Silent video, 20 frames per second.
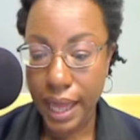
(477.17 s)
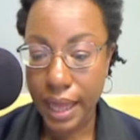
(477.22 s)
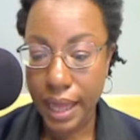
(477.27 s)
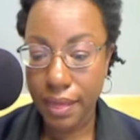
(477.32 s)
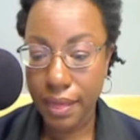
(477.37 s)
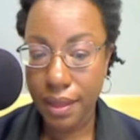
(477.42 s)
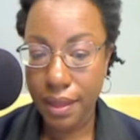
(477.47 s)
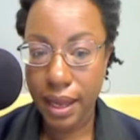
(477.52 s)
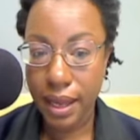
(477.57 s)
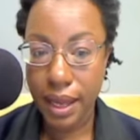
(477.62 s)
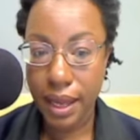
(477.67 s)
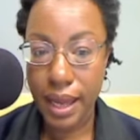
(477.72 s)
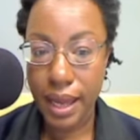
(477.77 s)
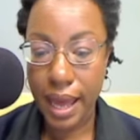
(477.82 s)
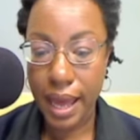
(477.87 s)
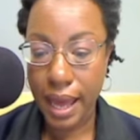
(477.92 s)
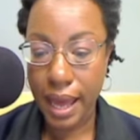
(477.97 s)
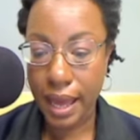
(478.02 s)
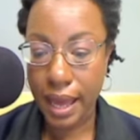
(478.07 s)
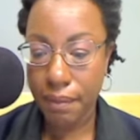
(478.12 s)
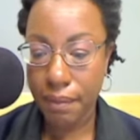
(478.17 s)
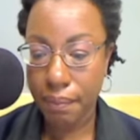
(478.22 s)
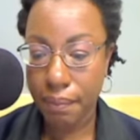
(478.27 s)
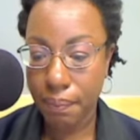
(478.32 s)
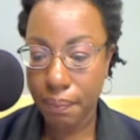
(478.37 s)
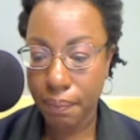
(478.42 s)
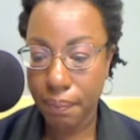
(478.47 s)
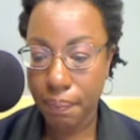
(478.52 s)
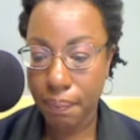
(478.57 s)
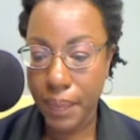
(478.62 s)
They had
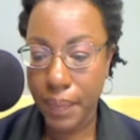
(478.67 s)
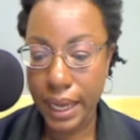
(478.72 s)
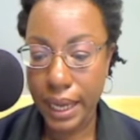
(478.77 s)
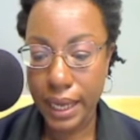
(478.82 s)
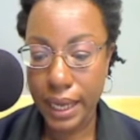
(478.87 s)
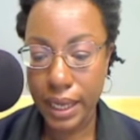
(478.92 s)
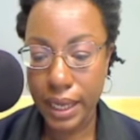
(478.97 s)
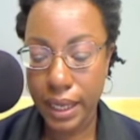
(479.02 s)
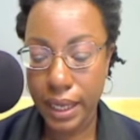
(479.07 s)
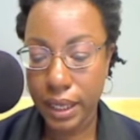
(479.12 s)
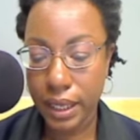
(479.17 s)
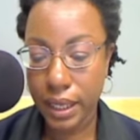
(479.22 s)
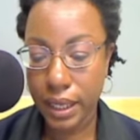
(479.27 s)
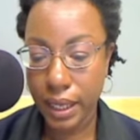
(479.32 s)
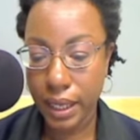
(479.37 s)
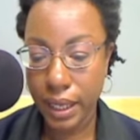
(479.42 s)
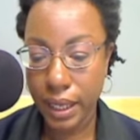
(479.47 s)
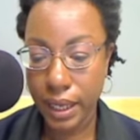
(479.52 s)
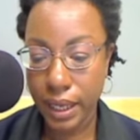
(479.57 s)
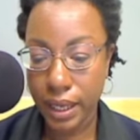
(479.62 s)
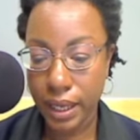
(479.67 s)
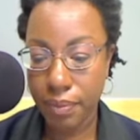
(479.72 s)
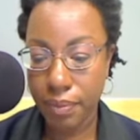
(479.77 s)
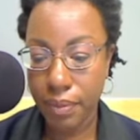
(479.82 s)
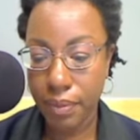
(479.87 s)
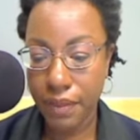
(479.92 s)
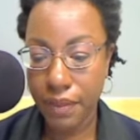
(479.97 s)
big, um,